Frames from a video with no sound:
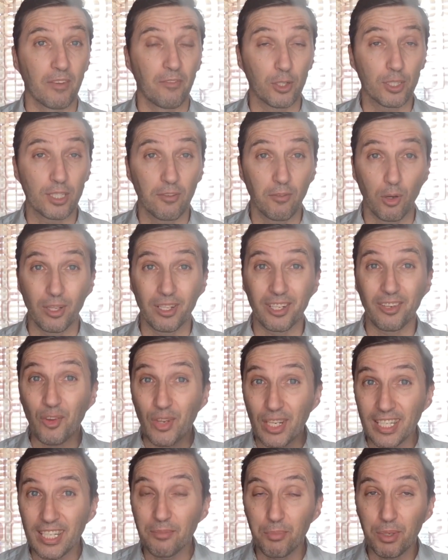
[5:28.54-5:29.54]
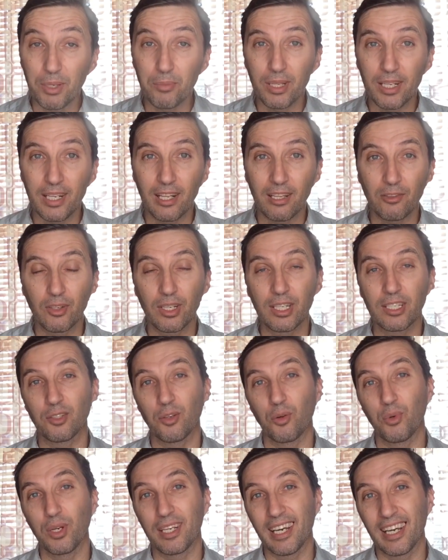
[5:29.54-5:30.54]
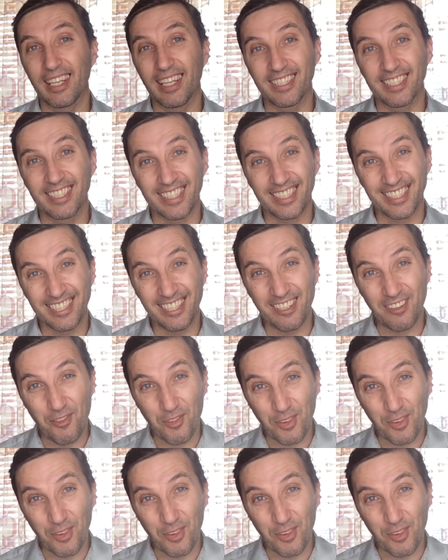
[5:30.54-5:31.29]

First of all, reading biblical Greek, so we're gonna just